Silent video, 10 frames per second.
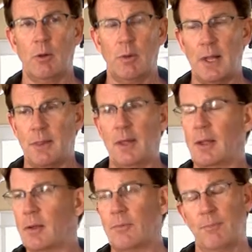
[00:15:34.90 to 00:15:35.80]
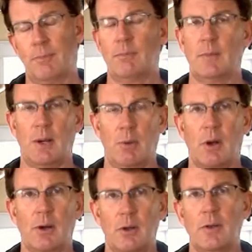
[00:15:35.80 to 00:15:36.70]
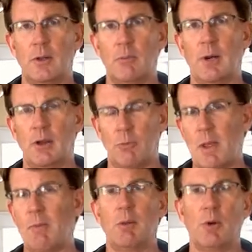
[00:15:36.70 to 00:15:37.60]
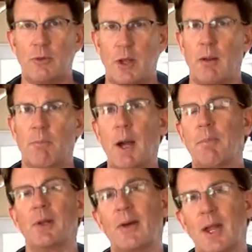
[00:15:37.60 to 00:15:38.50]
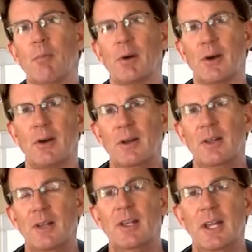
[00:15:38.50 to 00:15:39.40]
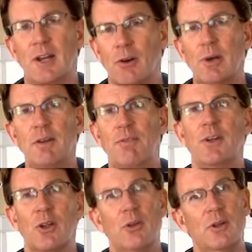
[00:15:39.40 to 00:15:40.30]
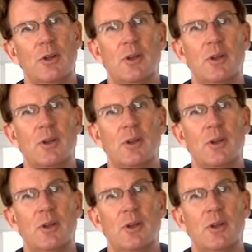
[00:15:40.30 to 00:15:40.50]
I think I will argue that the mug is maybe the most popular hamburger in Greenfield.